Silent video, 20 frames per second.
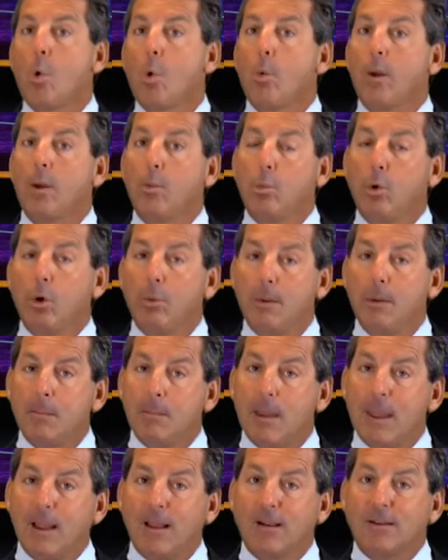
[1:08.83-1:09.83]
We will be
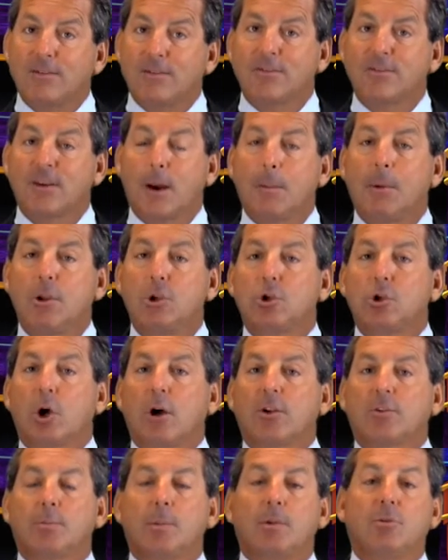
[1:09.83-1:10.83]
making some
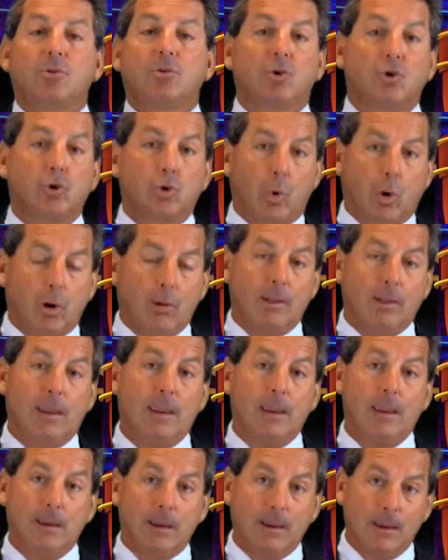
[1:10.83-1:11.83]
adjustments
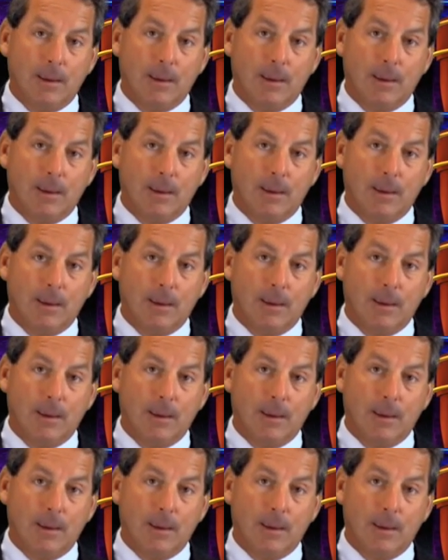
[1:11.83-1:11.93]
shortly,